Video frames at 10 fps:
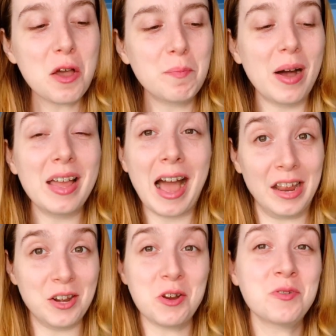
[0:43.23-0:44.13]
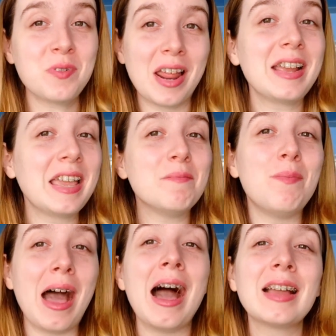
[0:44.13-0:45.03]
But I know when I get
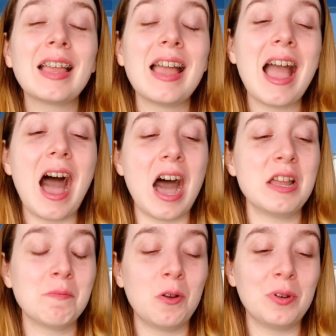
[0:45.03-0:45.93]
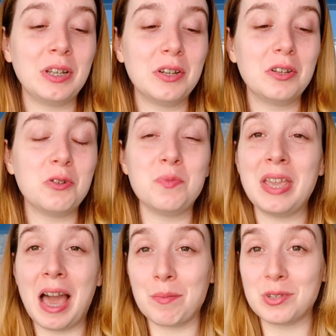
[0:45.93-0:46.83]
back, I am going to
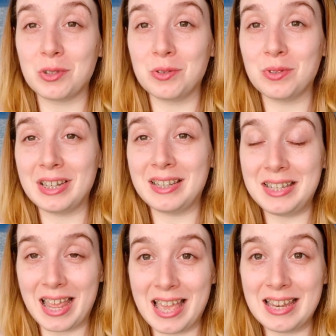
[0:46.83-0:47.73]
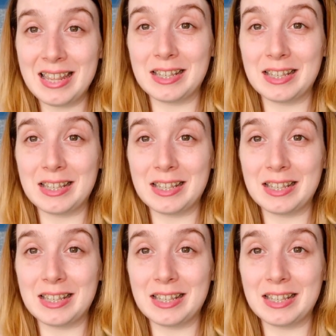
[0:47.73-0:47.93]
be absolutely dead.